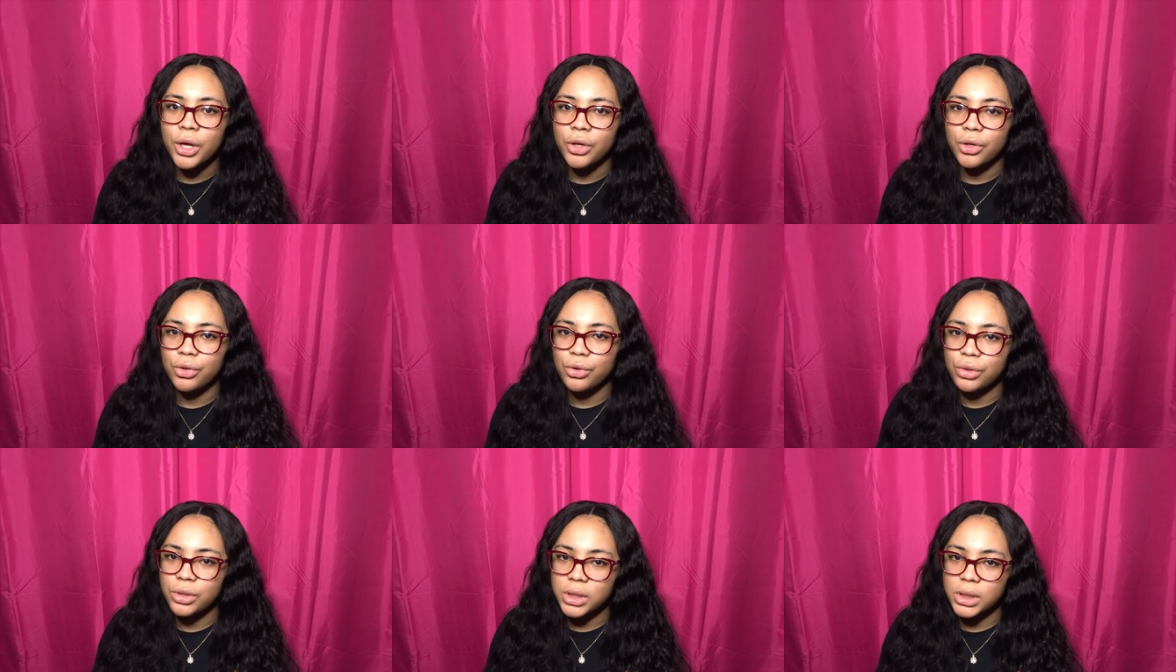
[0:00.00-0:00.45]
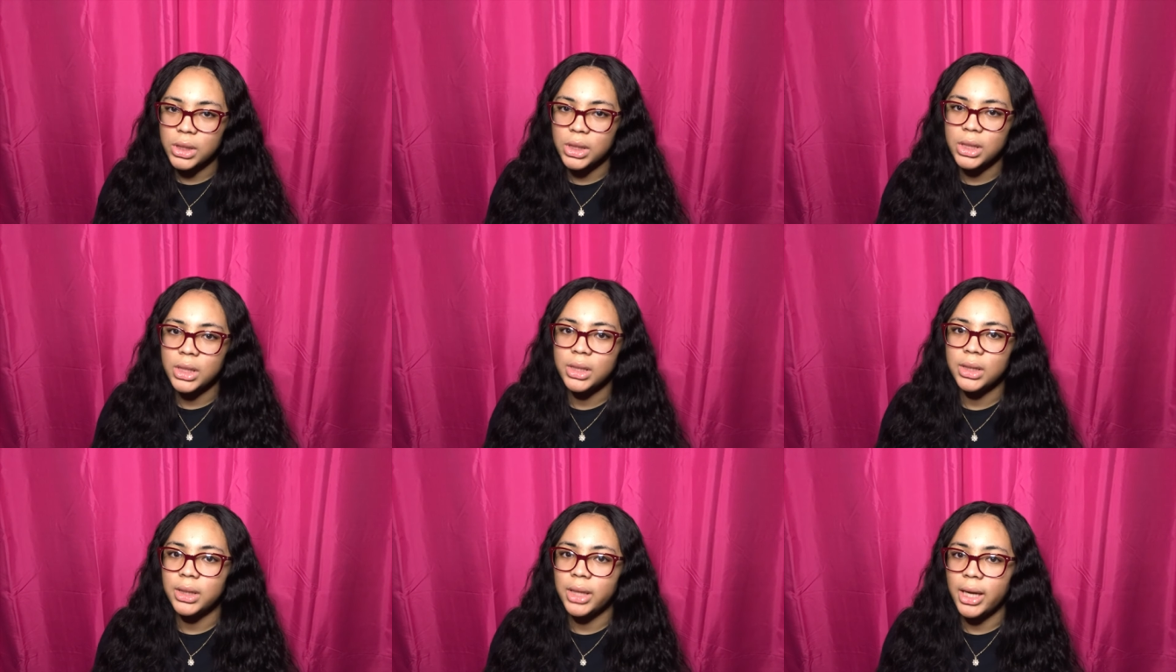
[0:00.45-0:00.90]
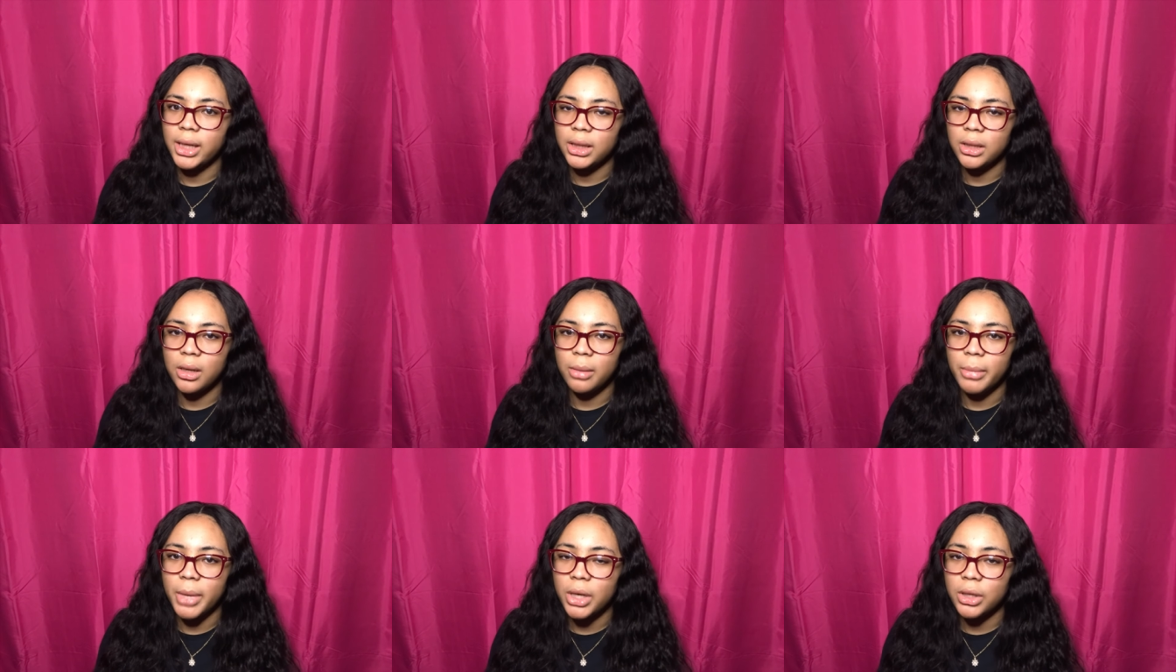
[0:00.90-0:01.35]
you'll see like
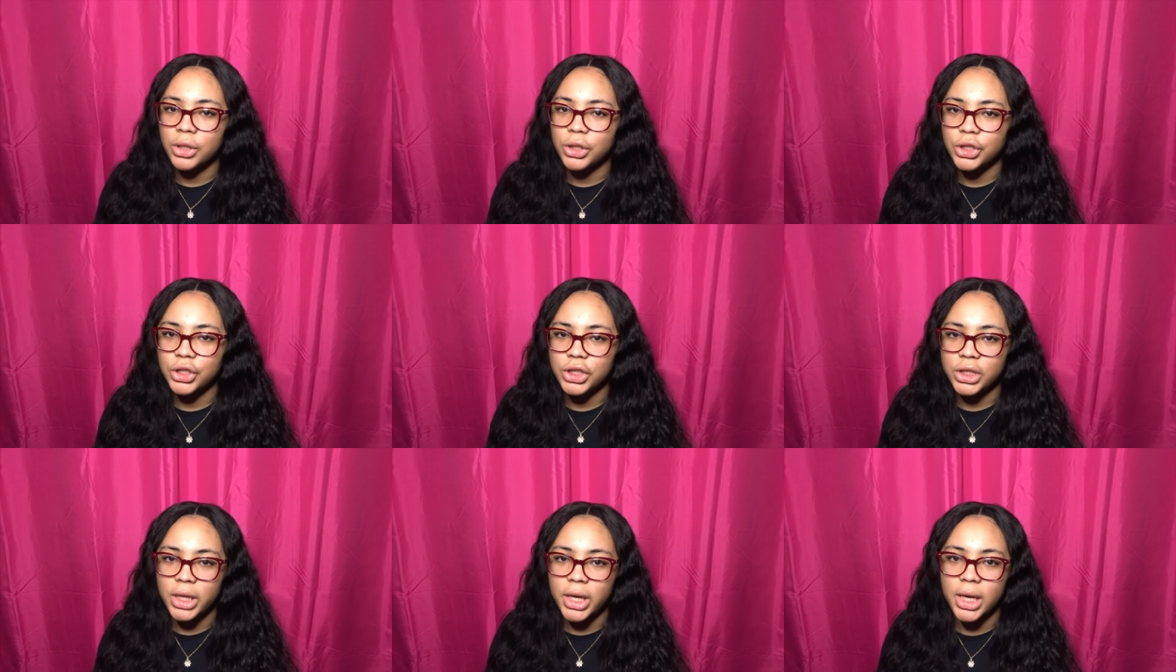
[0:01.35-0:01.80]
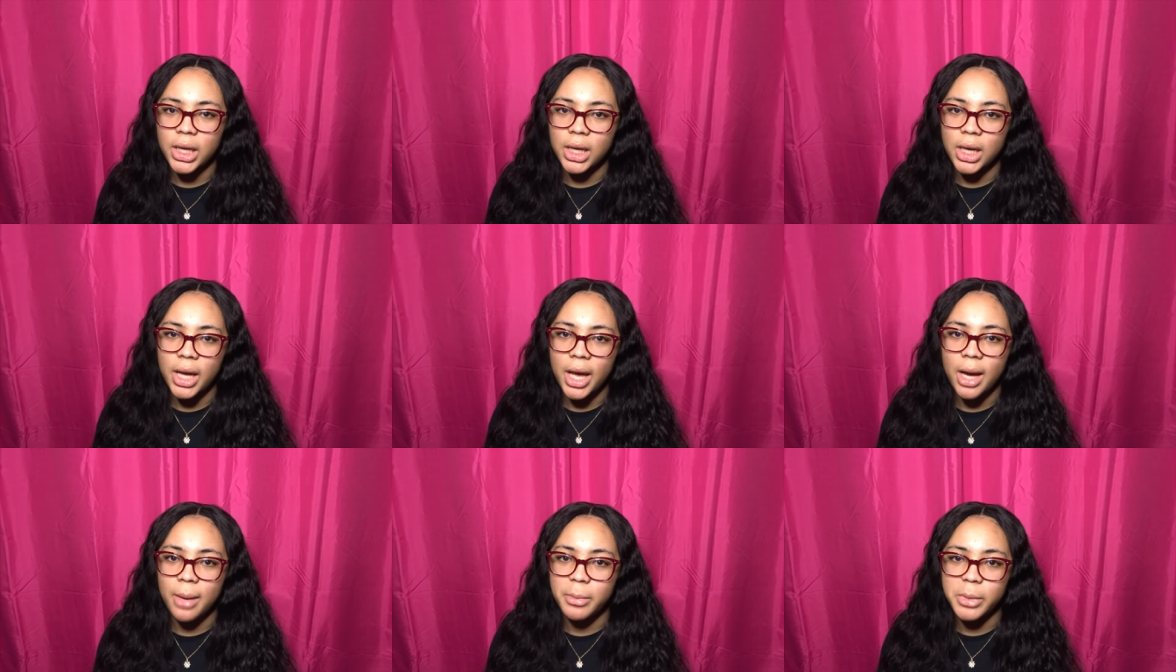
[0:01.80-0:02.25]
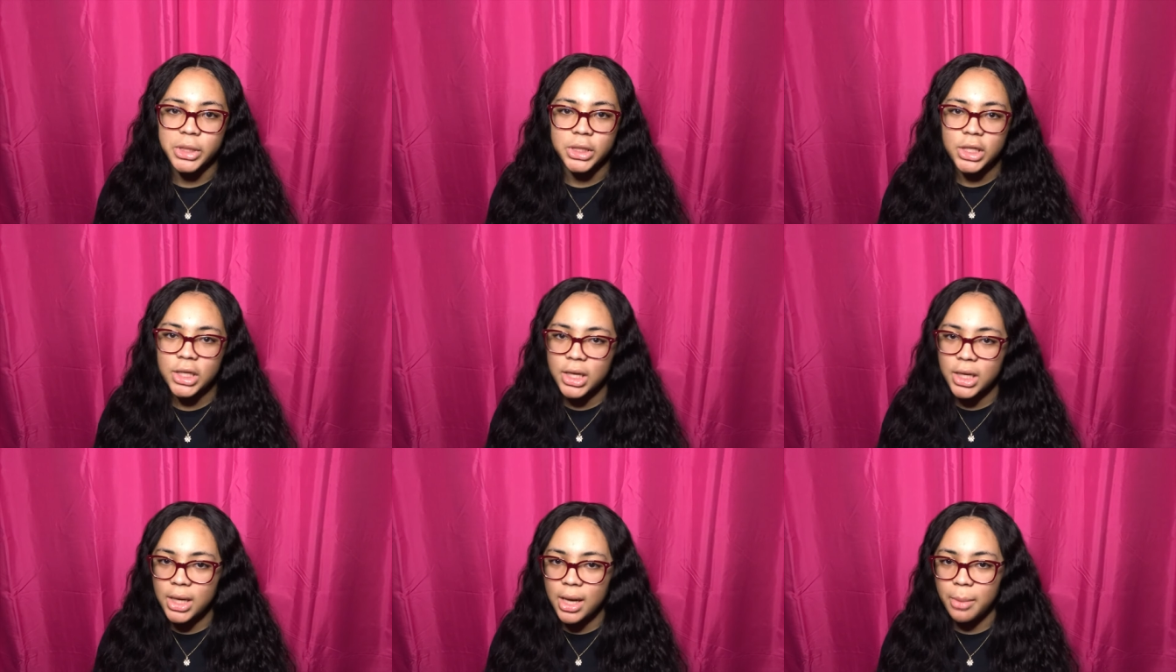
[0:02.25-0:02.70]
the amount of shed and how much
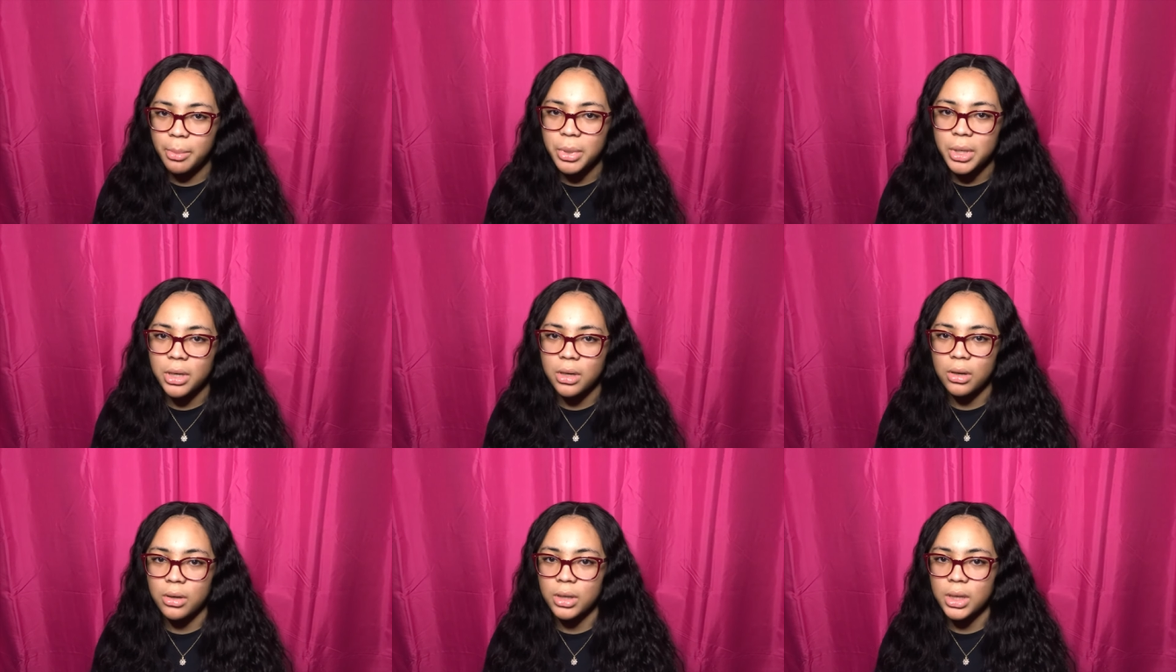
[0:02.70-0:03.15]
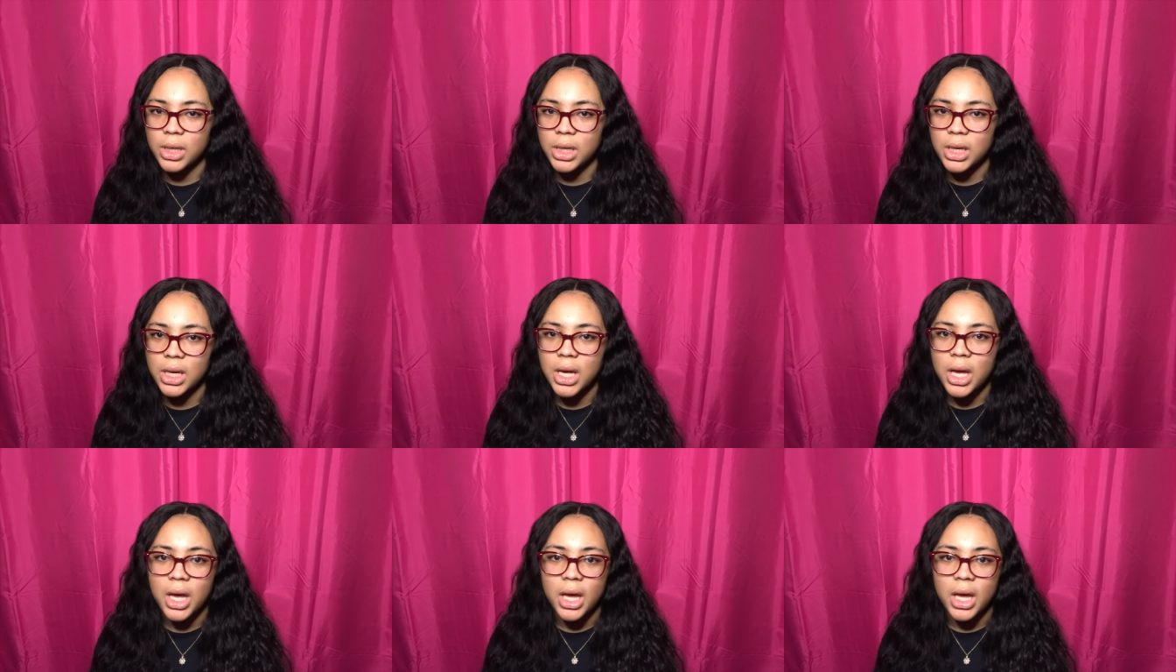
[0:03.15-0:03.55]
heat I put on it